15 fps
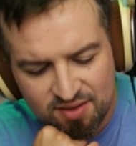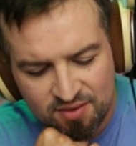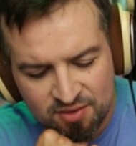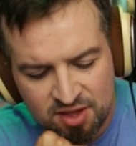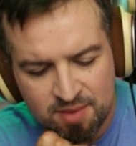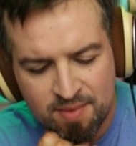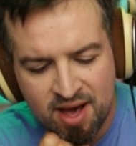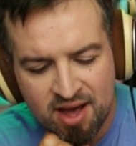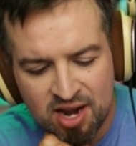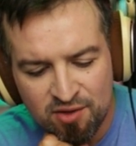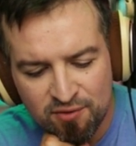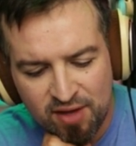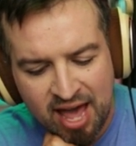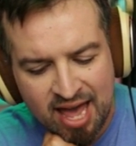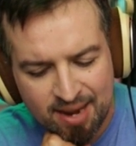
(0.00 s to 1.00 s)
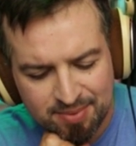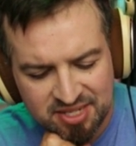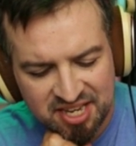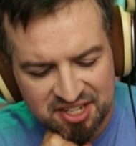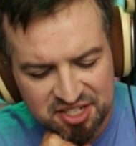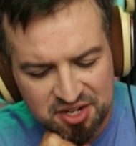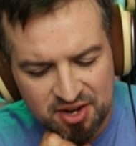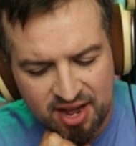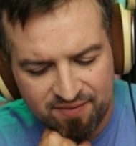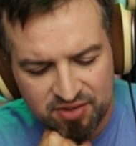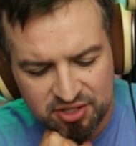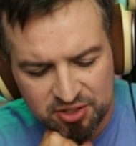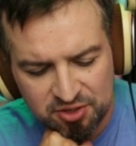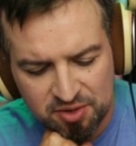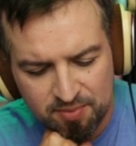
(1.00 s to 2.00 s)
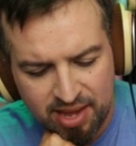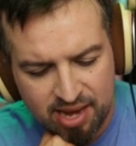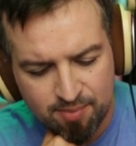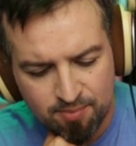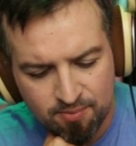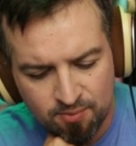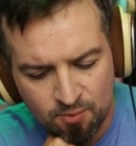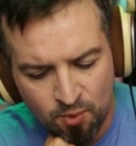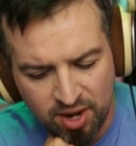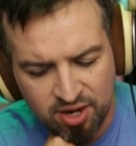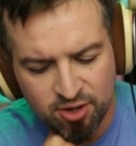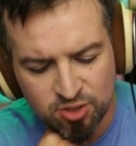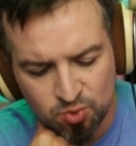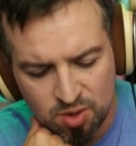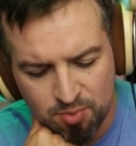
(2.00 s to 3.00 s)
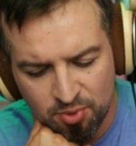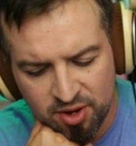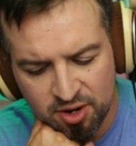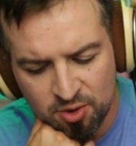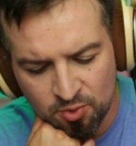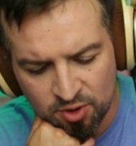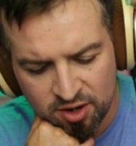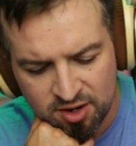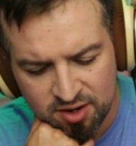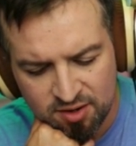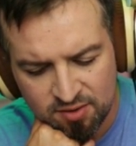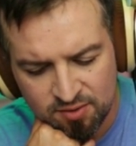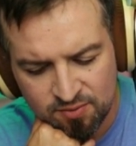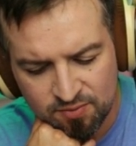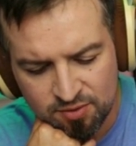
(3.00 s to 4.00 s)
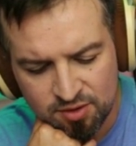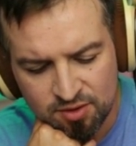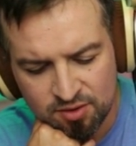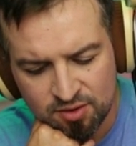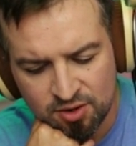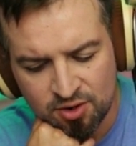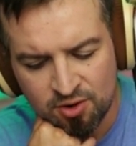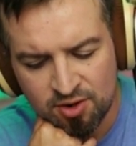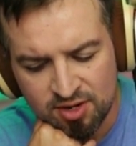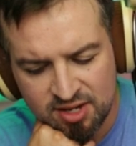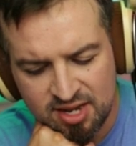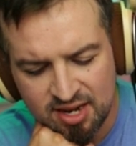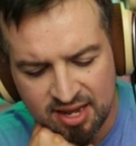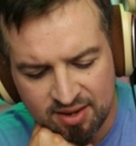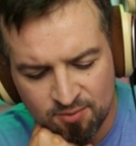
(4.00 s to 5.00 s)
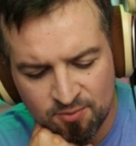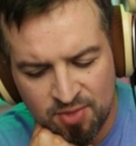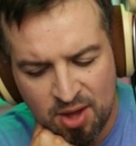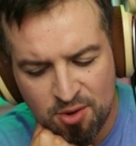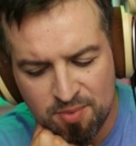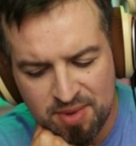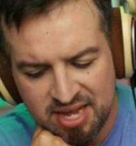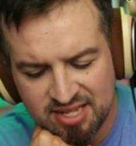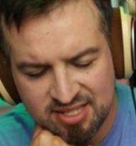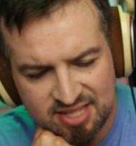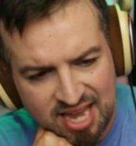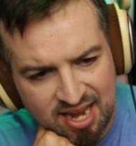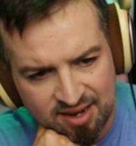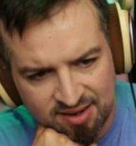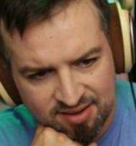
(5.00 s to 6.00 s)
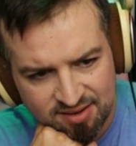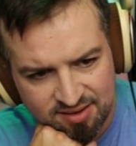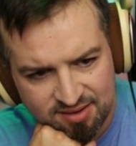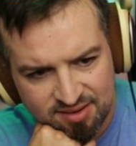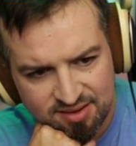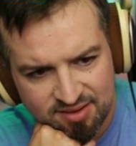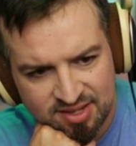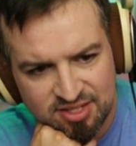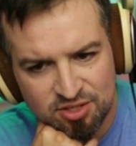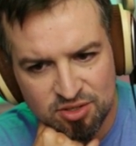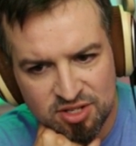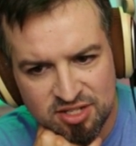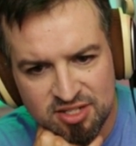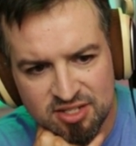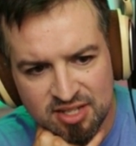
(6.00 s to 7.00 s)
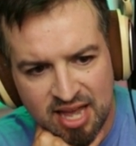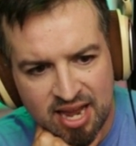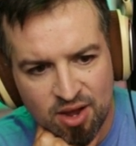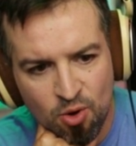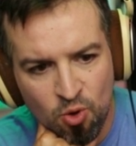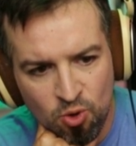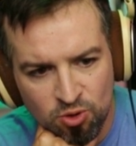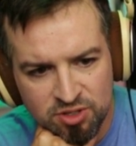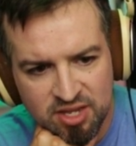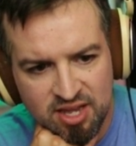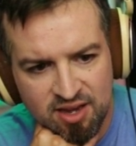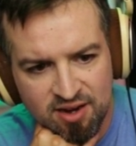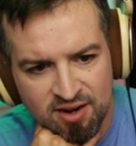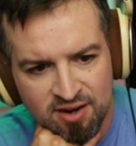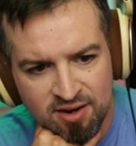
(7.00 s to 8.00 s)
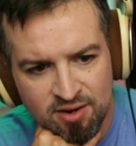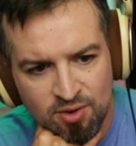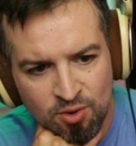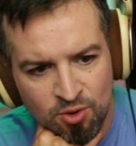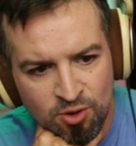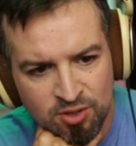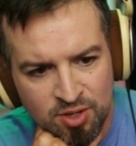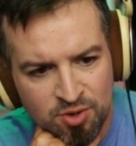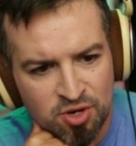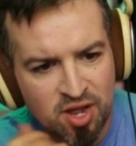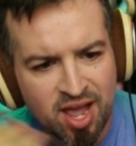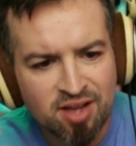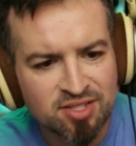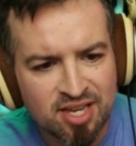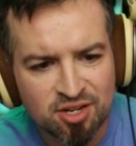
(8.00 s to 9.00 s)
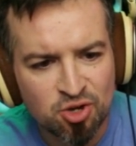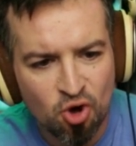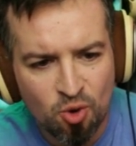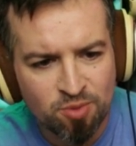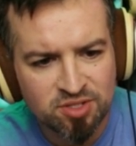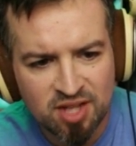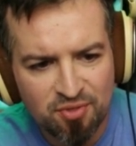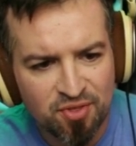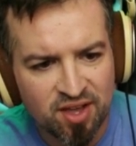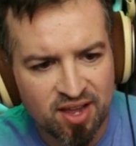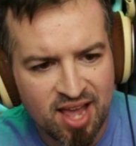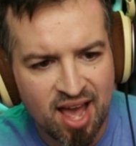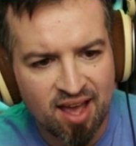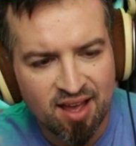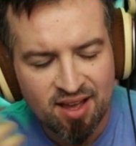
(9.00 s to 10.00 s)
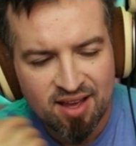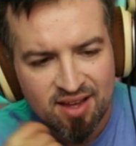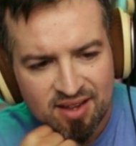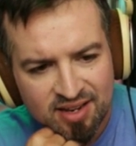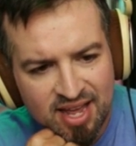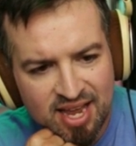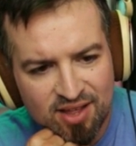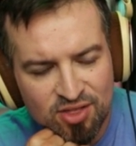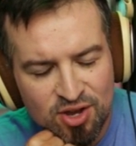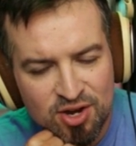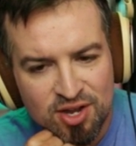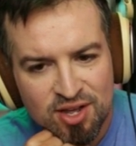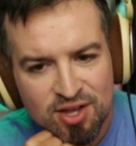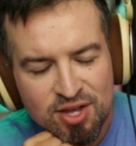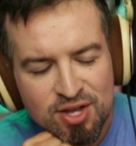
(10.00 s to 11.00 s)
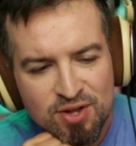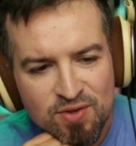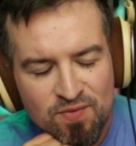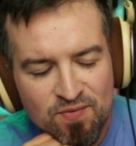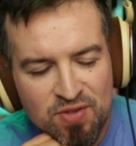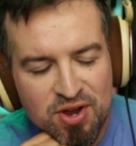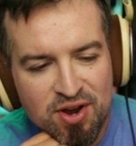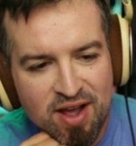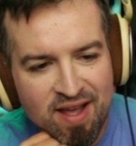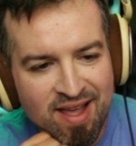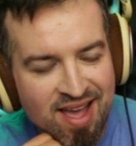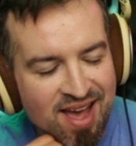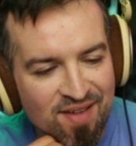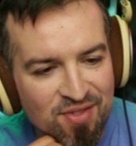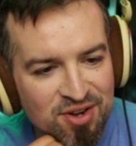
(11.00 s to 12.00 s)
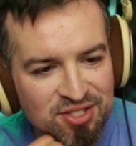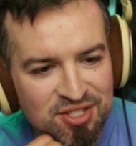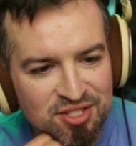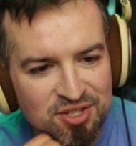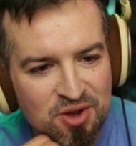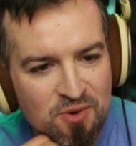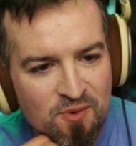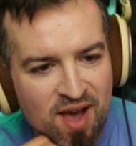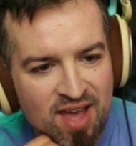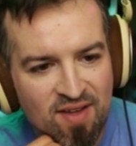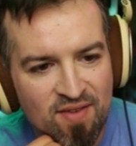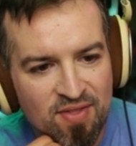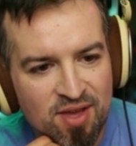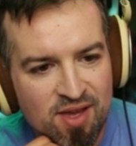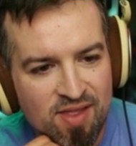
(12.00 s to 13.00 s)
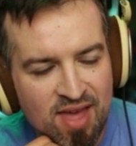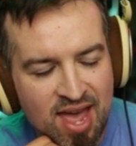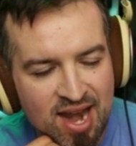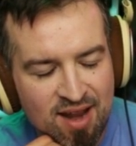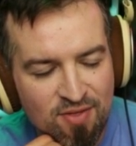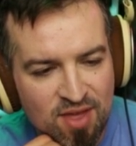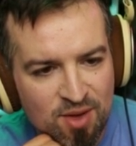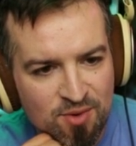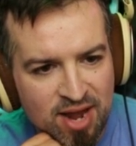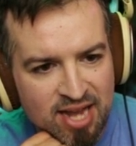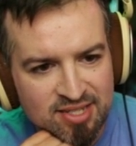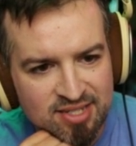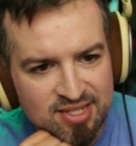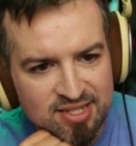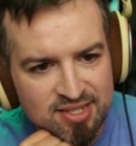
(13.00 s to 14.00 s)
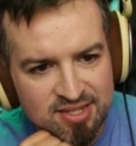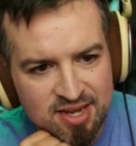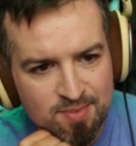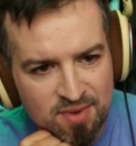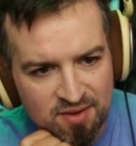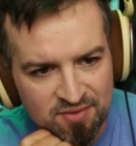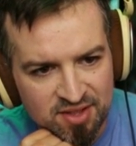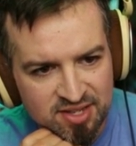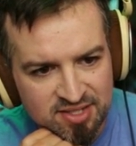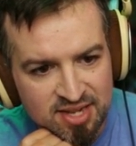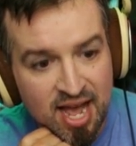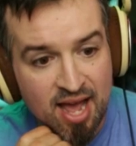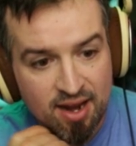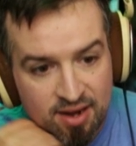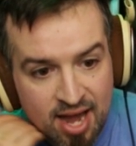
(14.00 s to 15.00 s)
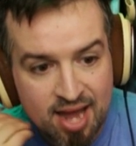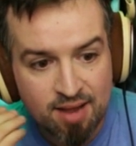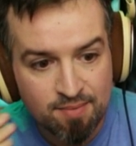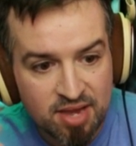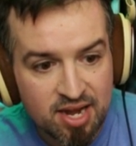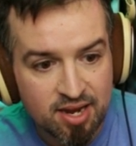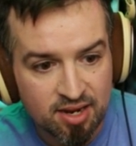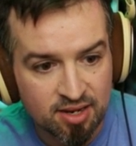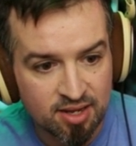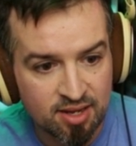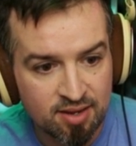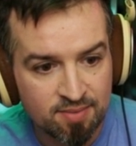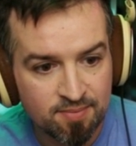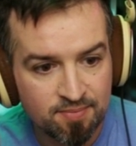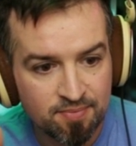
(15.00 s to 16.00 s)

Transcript: the amount of adaptation you'd have to do to make Windows one point oh work currently, like, that would be insane. This is this is like old gear, old. It would do, yeah, I was like, do almost nothing. Yeah, like there, there. Yeah, there's just no way that that anything would actually come of this. Not not immediately.